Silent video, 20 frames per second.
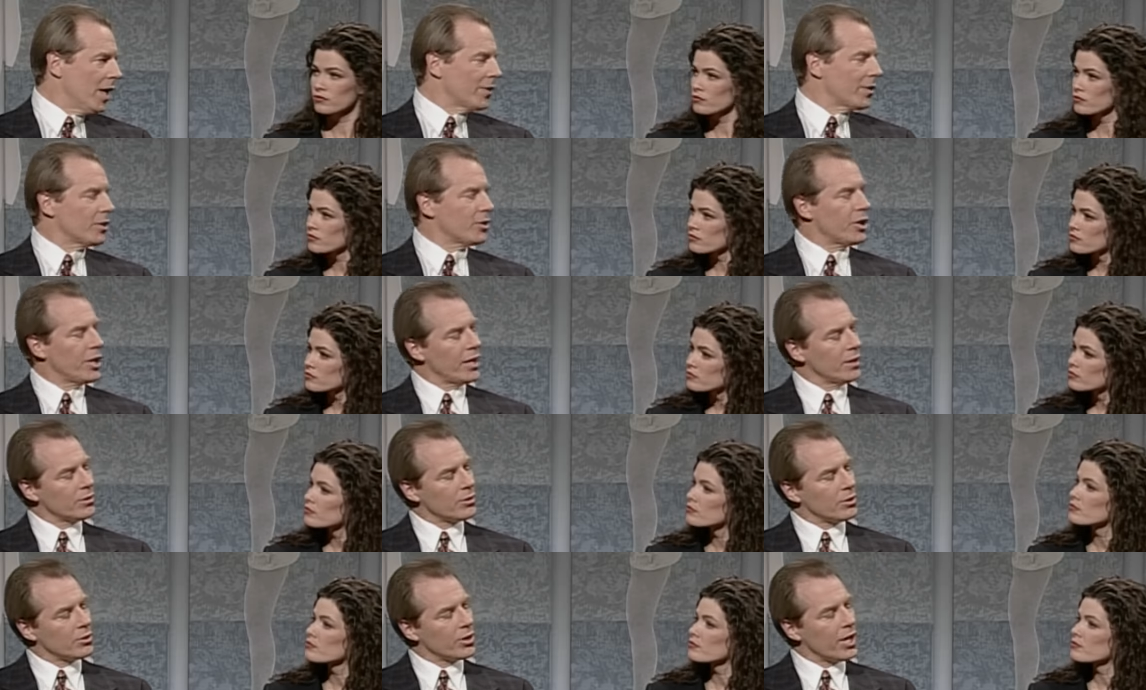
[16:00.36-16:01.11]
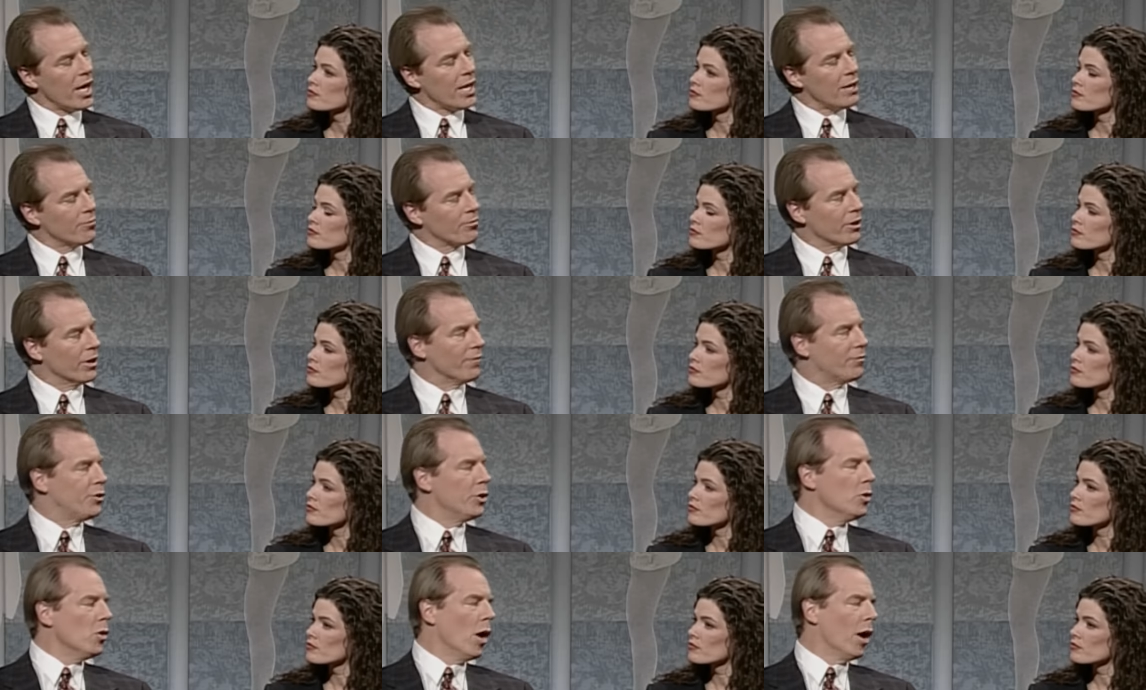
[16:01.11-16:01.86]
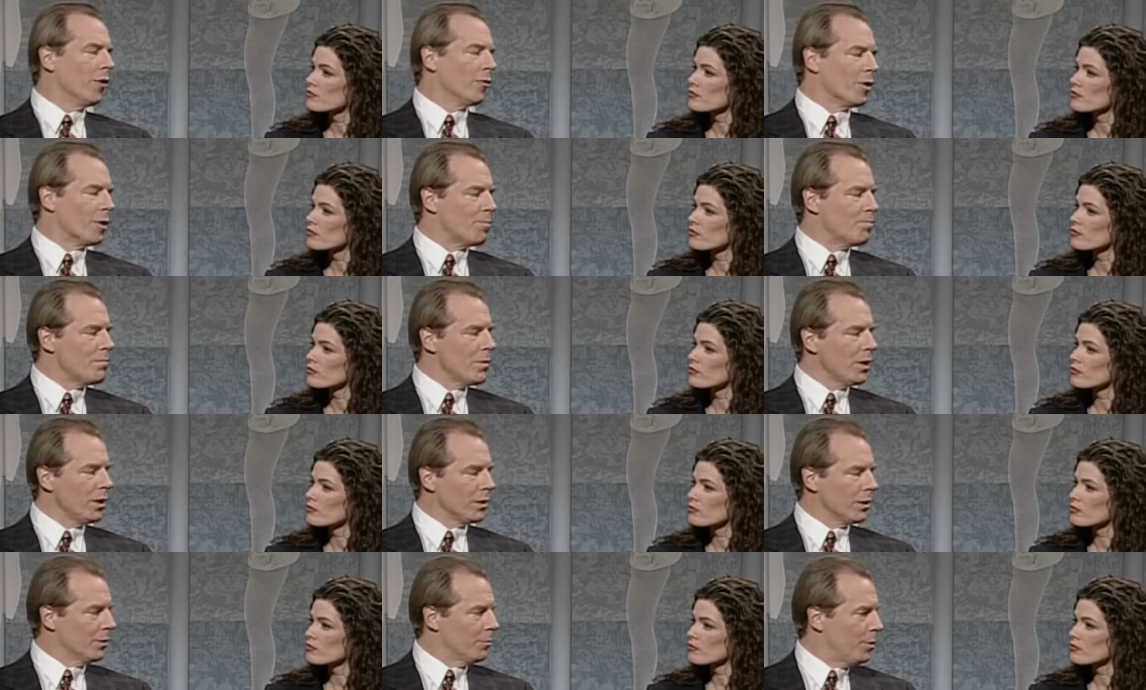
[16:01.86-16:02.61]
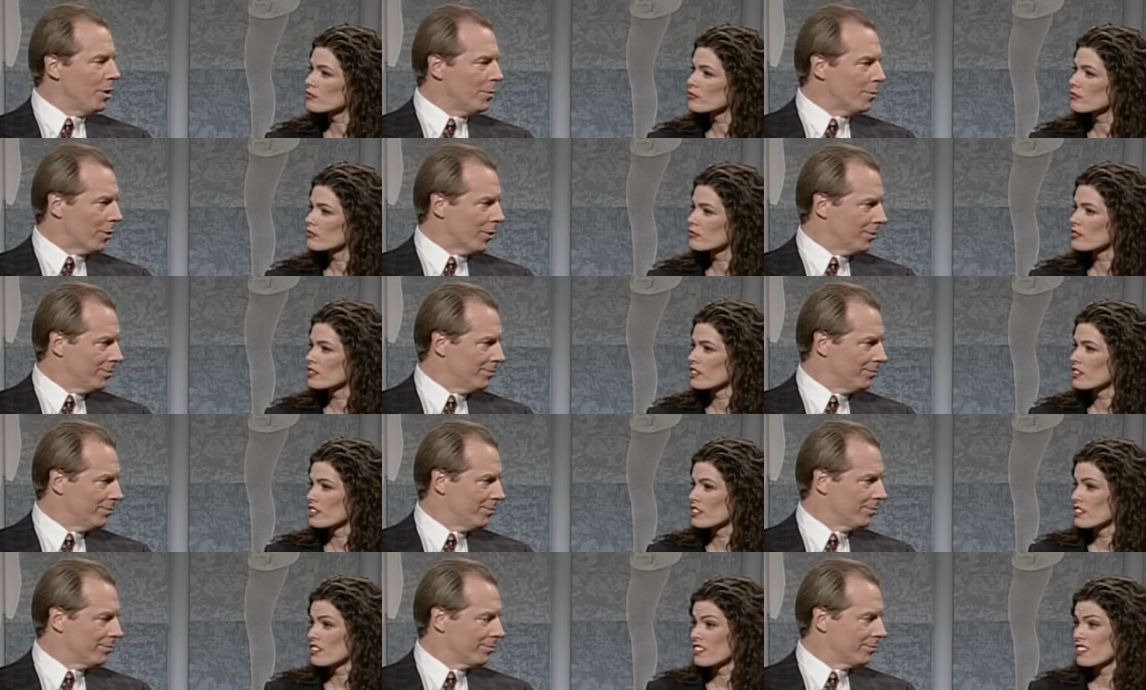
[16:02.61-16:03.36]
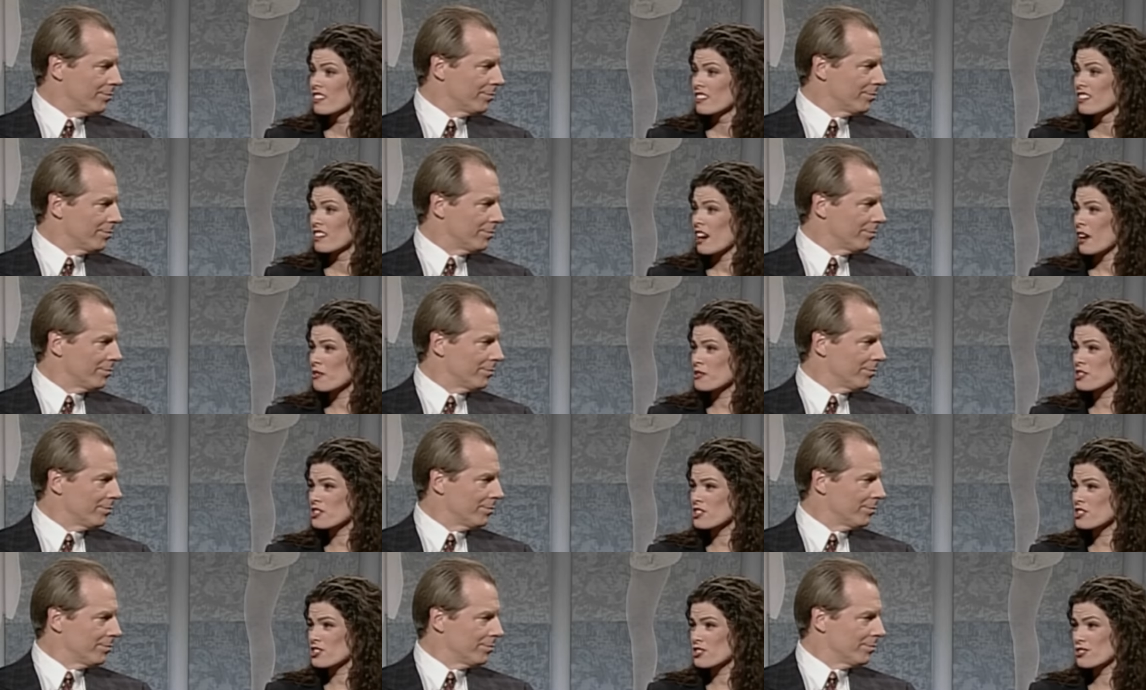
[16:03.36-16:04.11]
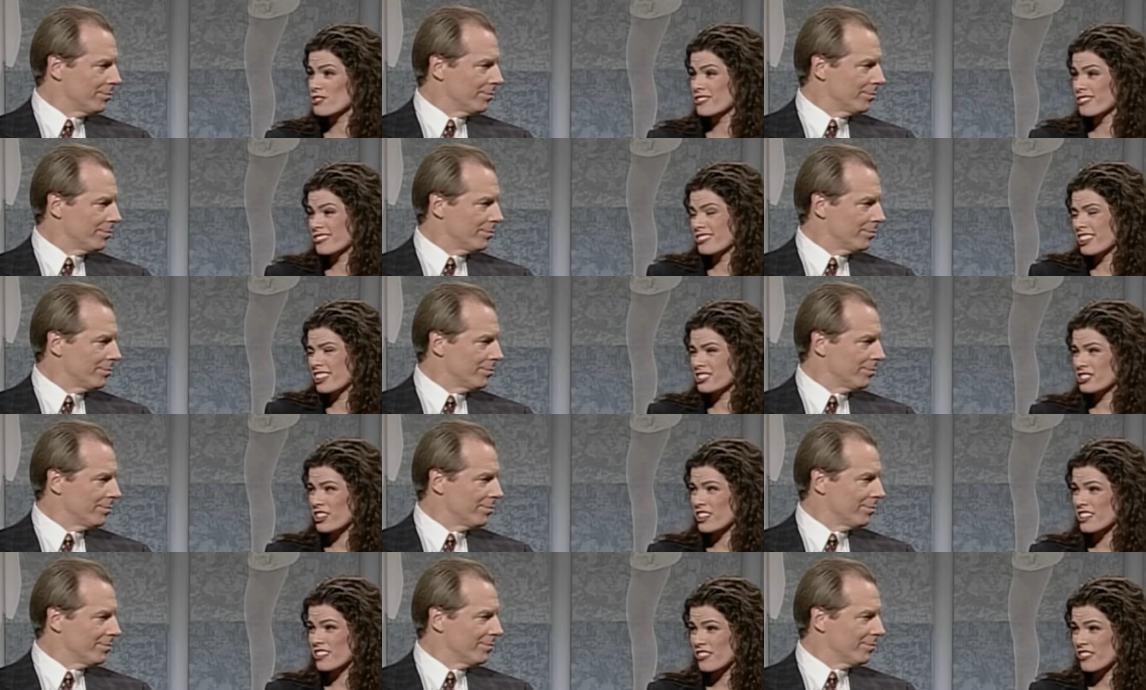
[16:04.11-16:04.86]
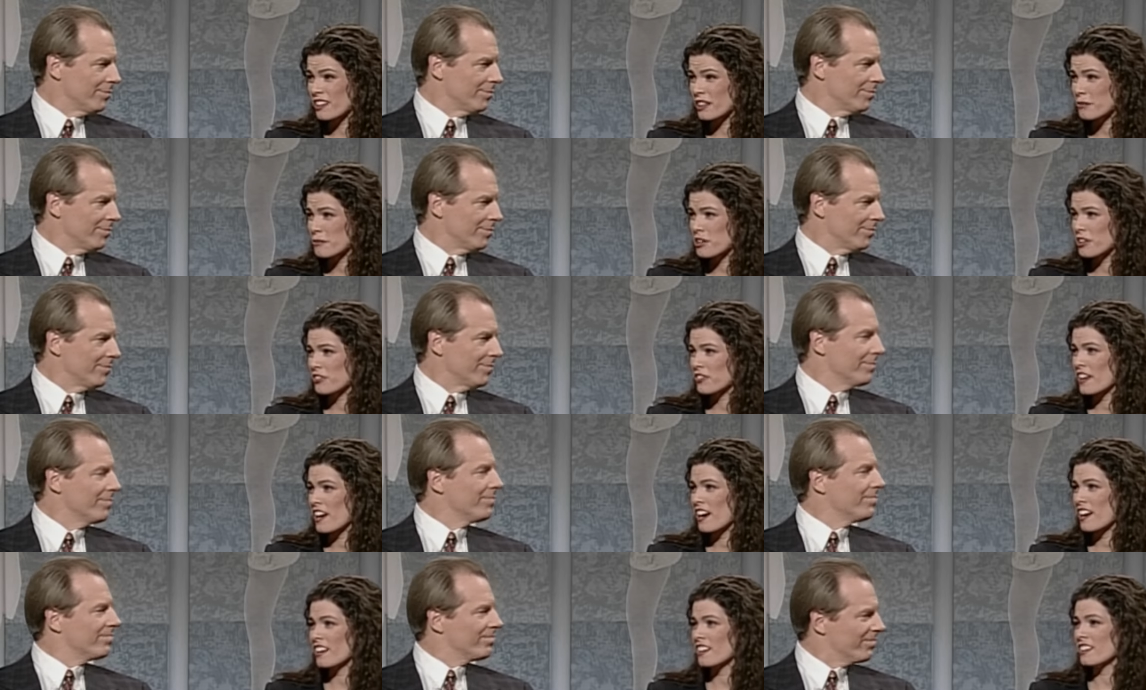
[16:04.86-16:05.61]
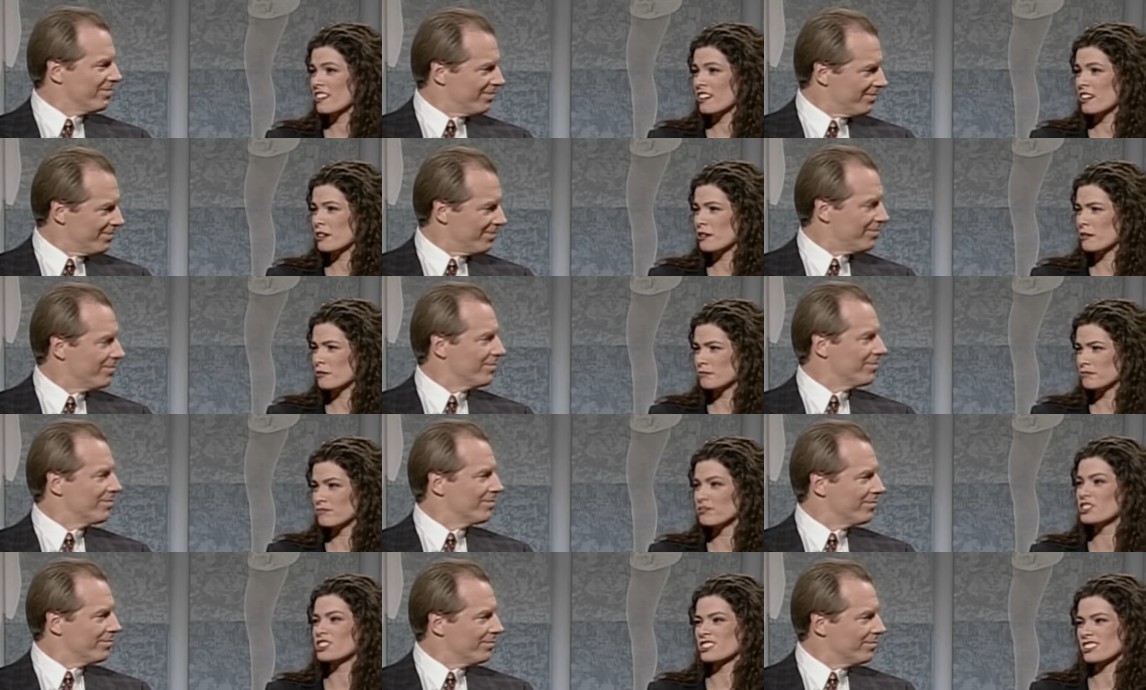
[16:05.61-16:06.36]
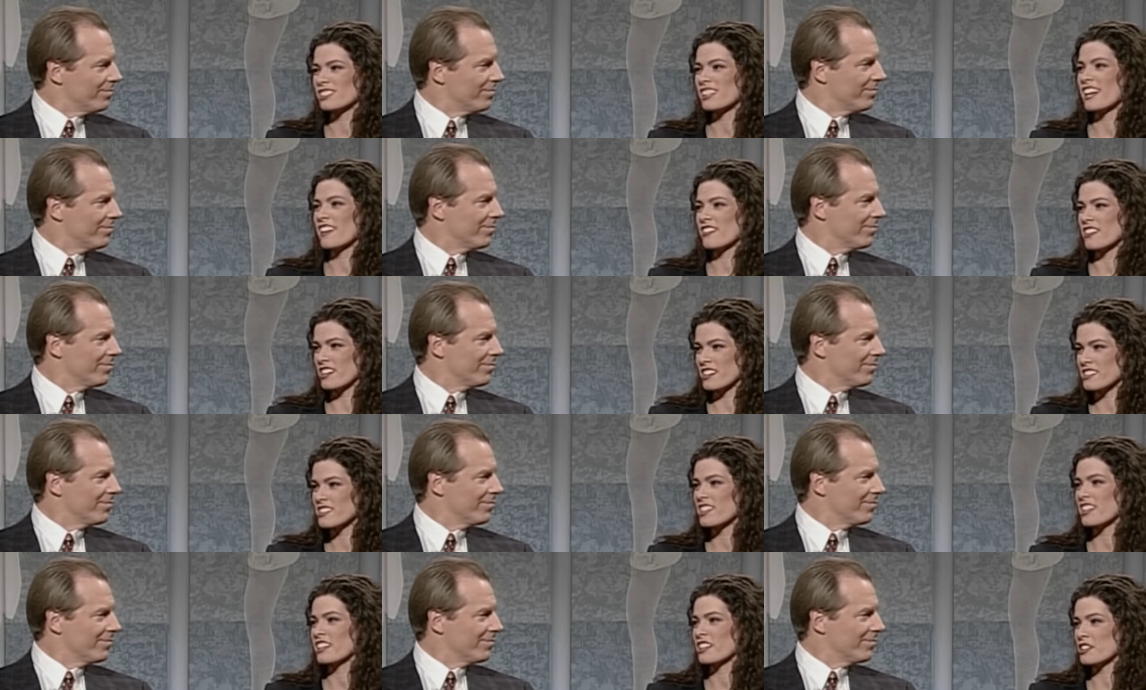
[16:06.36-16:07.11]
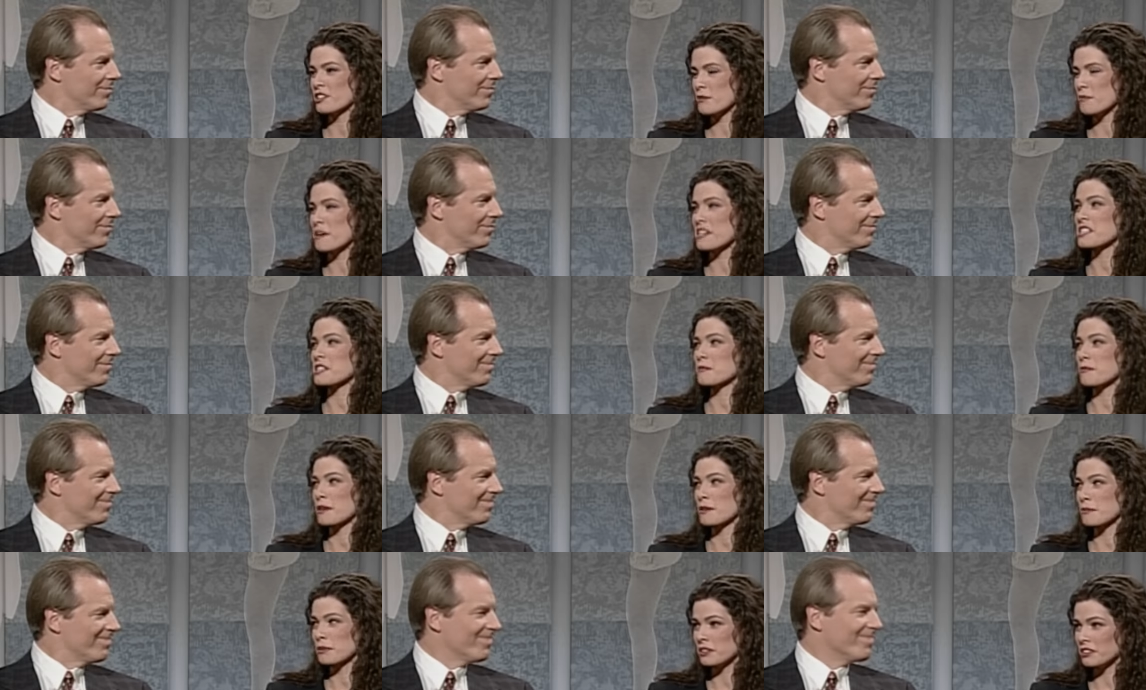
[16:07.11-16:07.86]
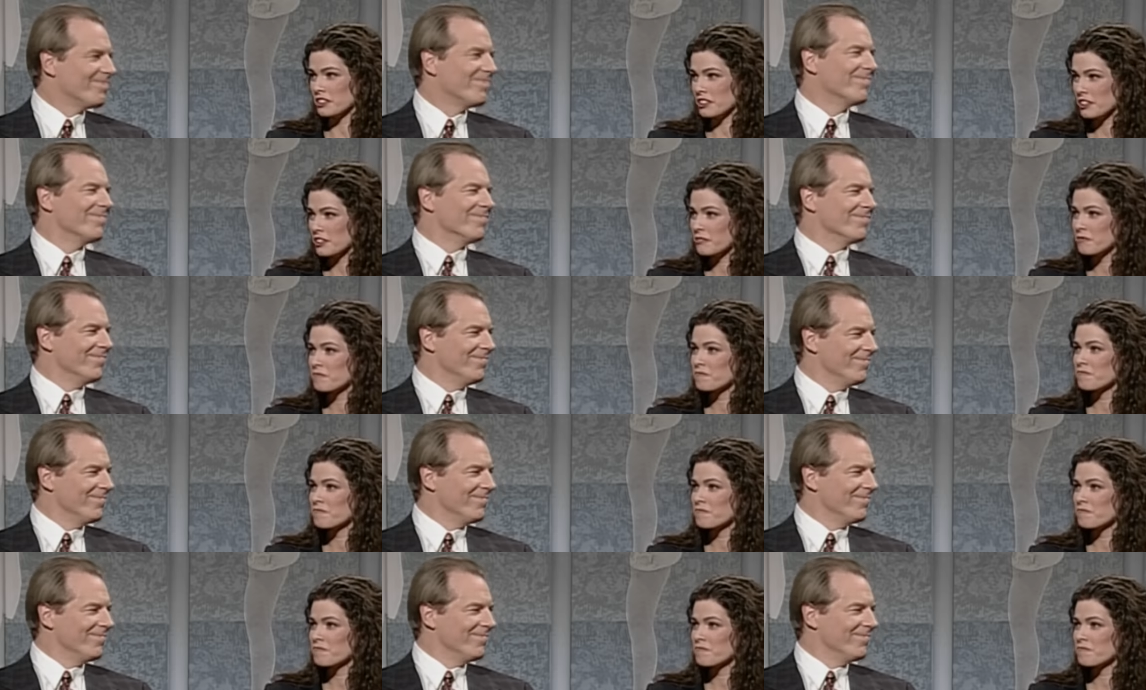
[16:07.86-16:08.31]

Speaker 1: We were, and still are, wondering the same thing.
Speaker 2: I was just not trying to think about that. I'm just glad that I skated to the best of my ability.